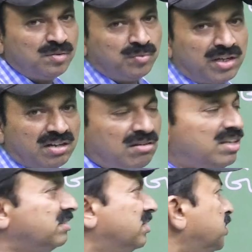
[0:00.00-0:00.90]
We are
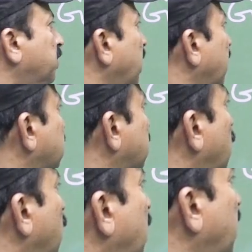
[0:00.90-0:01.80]
calling this one as
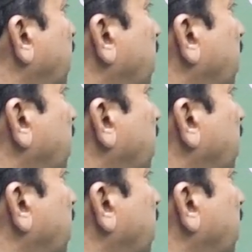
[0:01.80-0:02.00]
Golden